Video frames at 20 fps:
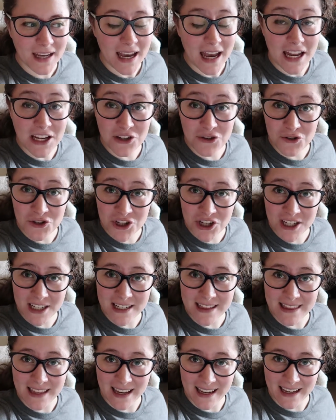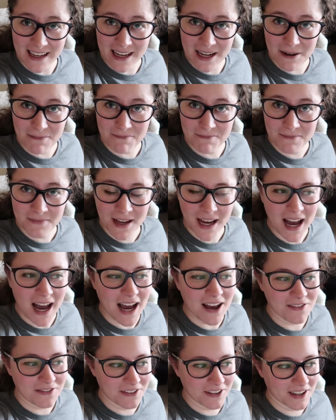and you cheat at that game,
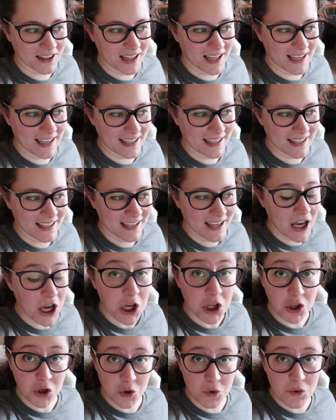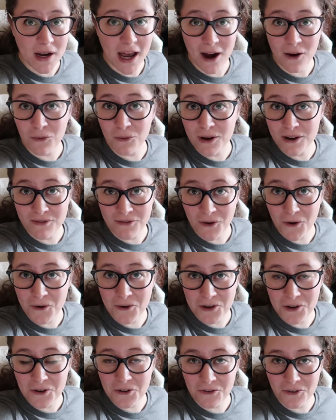I feel like you now
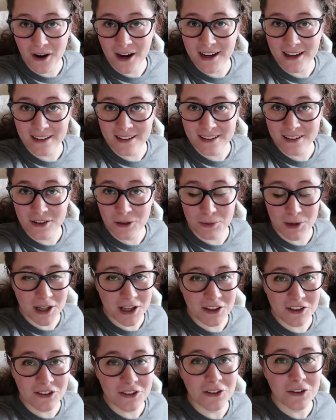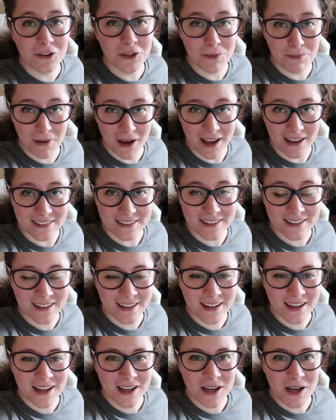revoke your right to be considered the best
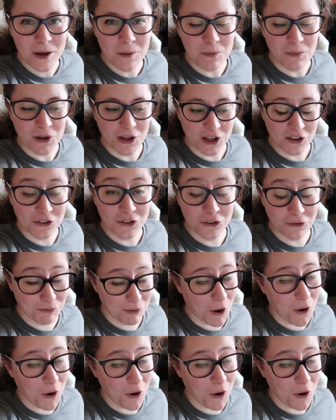because you've